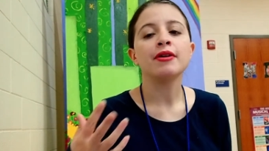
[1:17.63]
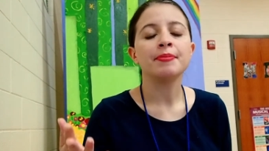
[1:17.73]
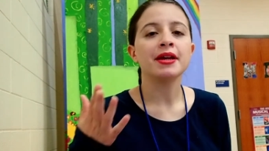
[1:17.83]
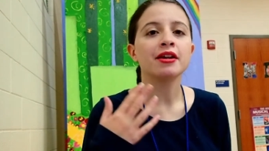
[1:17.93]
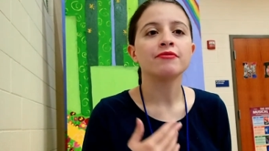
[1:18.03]

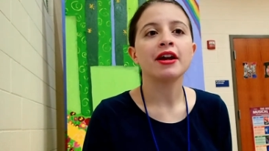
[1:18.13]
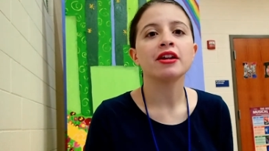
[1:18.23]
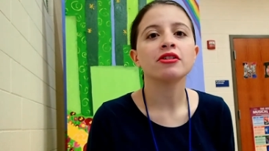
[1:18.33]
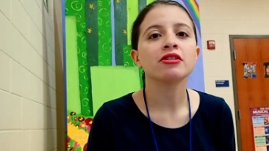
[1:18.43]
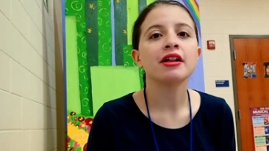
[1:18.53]
being a
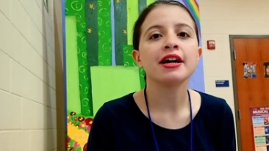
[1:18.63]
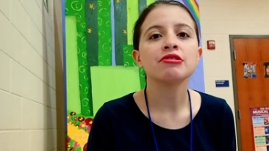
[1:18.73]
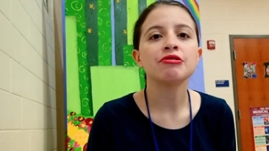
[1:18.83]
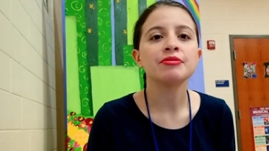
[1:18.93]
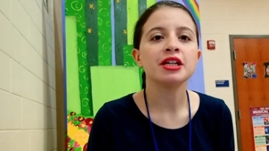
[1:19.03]
regular
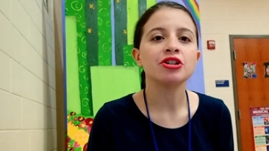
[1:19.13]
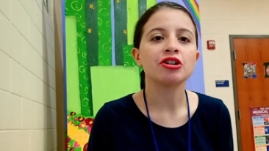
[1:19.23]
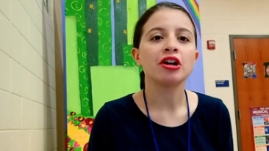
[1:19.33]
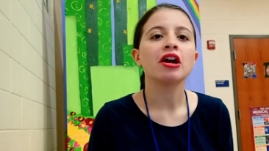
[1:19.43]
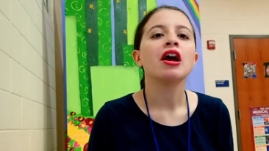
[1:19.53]
classroom
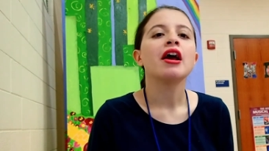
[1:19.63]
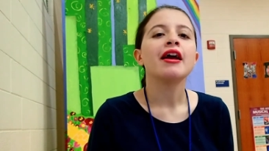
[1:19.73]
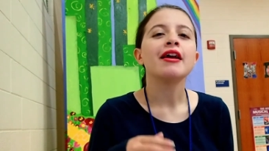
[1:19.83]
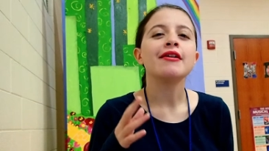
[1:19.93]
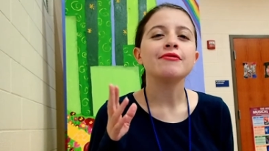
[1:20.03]
teacher,
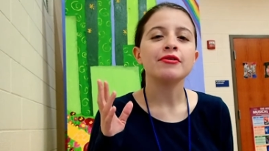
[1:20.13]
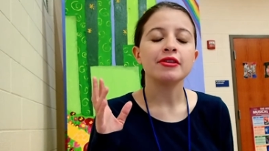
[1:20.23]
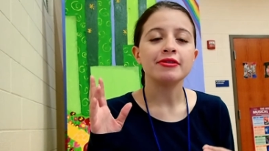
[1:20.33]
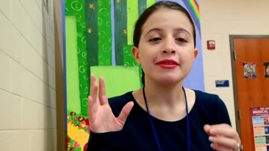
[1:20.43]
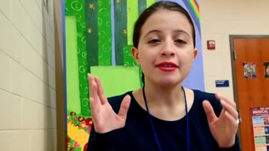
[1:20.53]
if
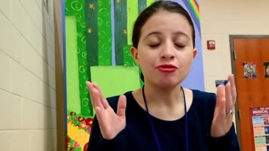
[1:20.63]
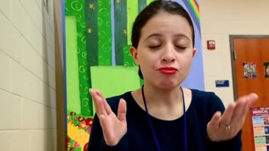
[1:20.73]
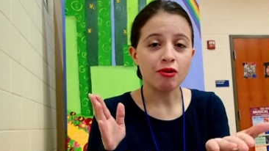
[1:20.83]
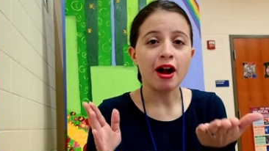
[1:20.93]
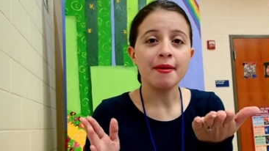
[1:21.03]

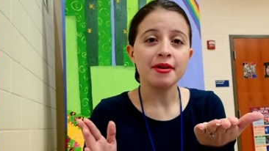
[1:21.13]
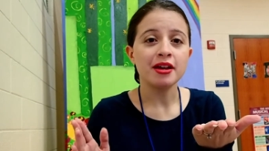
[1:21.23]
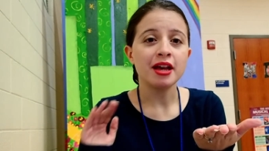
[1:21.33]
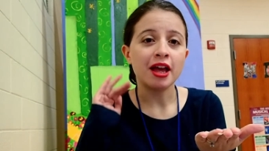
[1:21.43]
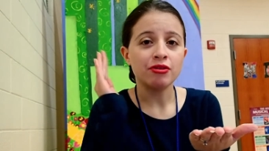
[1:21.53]

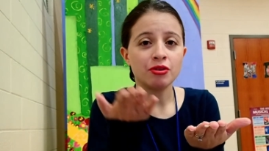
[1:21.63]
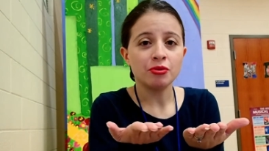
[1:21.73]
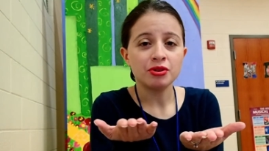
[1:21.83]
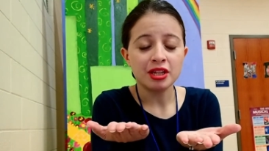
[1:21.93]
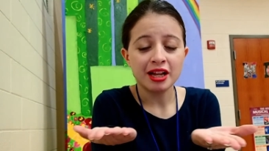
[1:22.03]
drama and
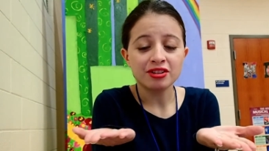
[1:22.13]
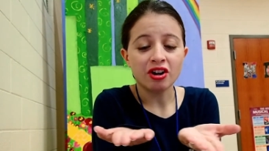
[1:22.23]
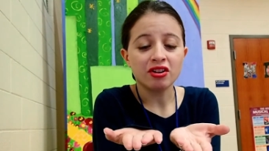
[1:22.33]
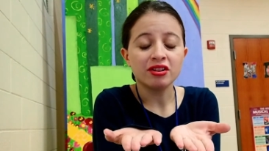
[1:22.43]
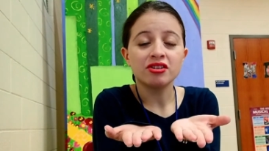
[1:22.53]
those things
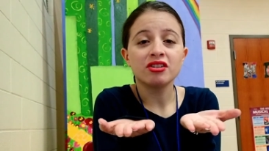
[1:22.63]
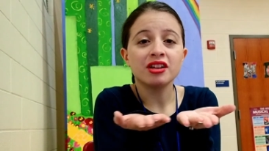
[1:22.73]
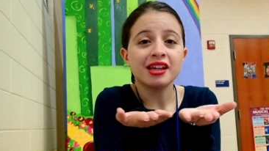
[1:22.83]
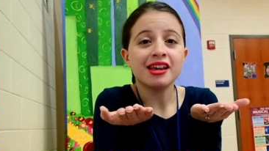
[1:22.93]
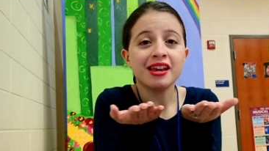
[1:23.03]
are
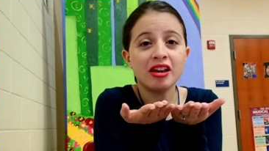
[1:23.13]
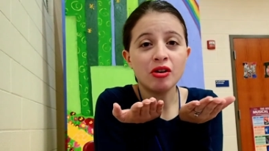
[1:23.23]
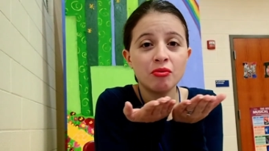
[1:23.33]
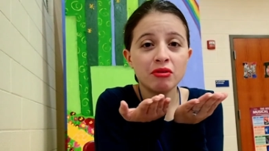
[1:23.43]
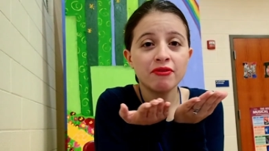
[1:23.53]
literally
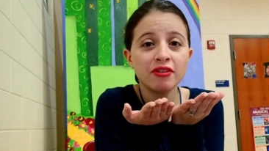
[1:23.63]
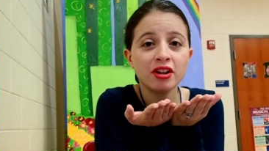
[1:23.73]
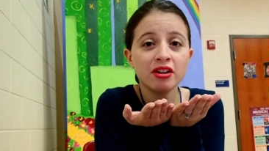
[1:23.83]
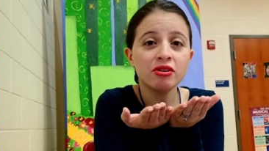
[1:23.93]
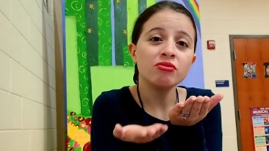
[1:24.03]
equal for
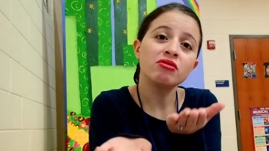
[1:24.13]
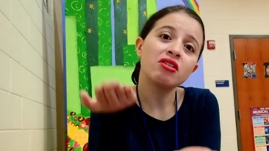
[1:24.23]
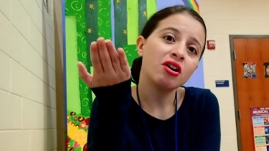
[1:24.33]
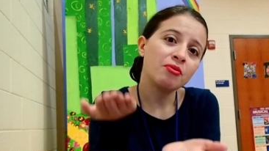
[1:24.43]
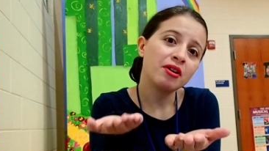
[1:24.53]
you,
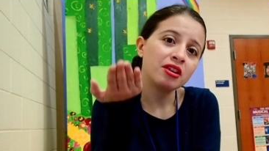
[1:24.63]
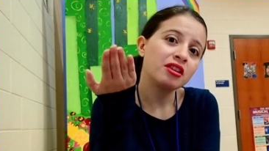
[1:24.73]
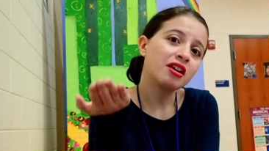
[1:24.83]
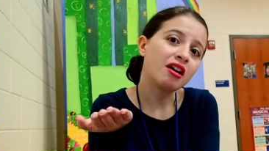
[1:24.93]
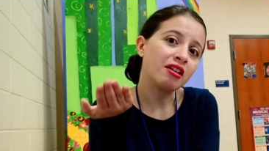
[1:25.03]
go with
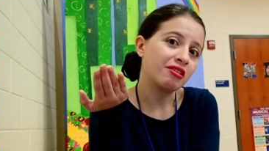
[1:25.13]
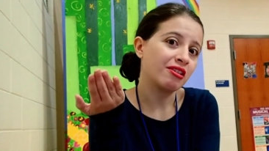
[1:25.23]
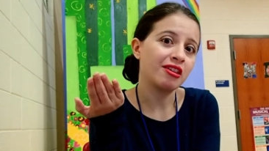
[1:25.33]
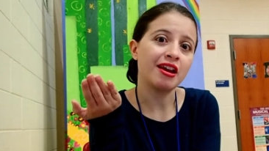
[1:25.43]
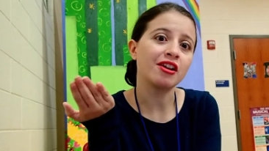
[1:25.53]
the other
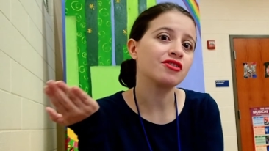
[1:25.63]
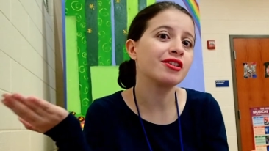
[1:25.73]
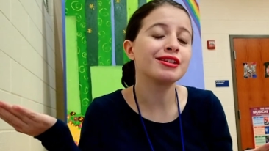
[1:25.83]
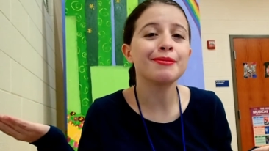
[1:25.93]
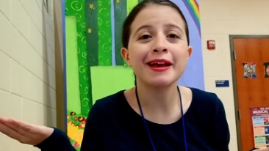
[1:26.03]
thing,
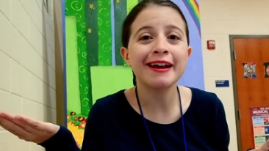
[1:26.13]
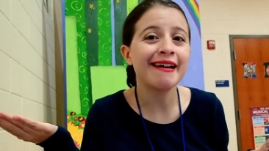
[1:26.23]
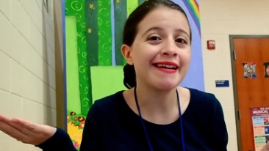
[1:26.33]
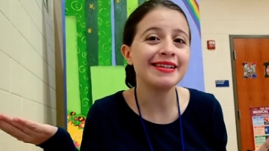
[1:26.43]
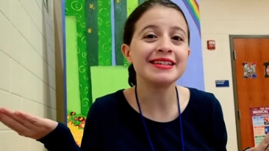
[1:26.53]
just
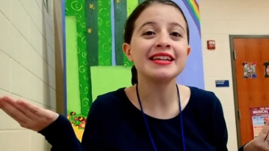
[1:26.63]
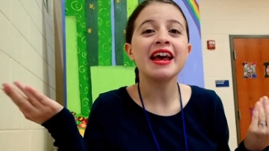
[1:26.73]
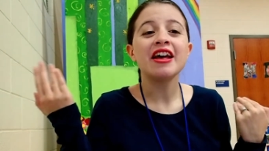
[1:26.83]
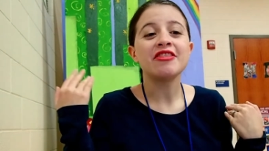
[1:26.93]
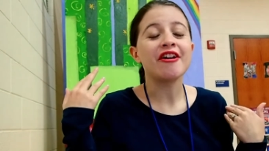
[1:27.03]
because
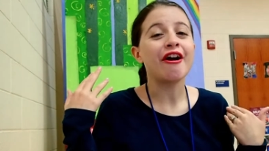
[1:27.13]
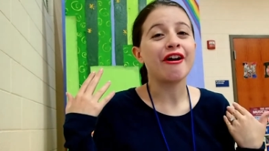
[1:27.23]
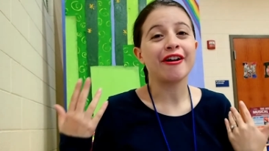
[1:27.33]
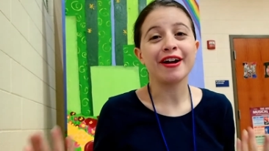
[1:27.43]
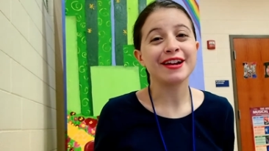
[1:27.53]
there
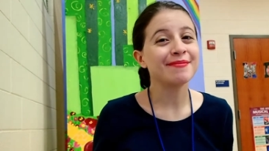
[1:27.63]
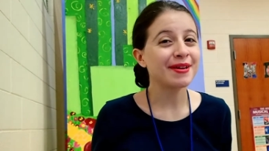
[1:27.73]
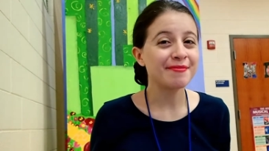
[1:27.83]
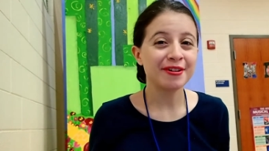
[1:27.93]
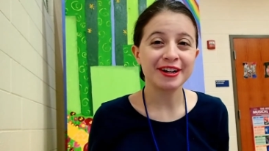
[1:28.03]
are gonna
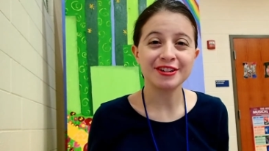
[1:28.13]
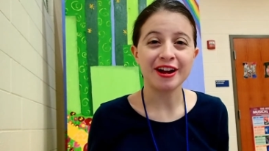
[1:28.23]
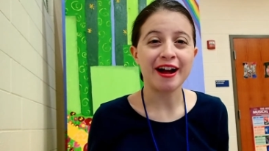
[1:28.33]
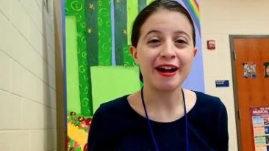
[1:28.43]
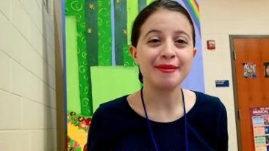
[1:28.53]
be more
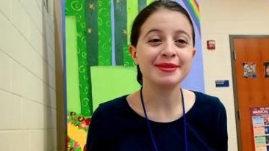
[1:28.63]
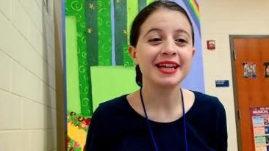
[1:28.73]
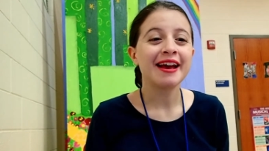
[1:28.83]
jobs,